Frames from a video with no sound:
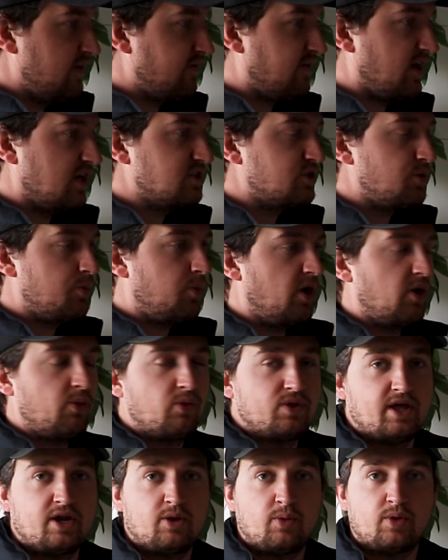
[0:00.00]
they've gotten to the point
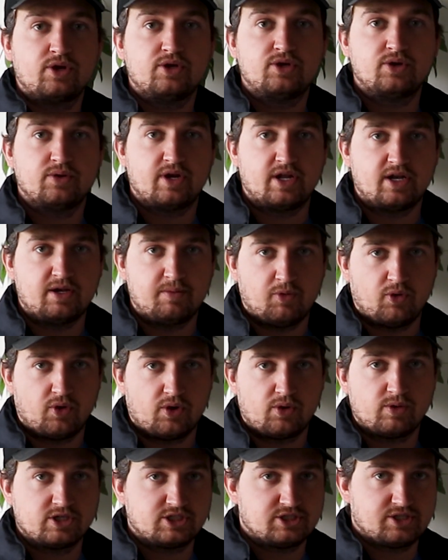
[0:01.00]
where they don't want to do it
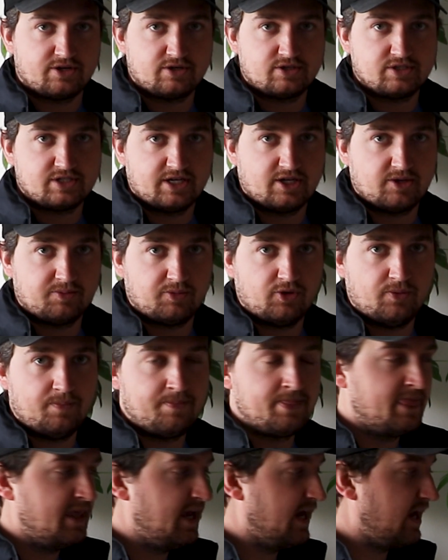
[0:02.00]
anymore, which is understandable.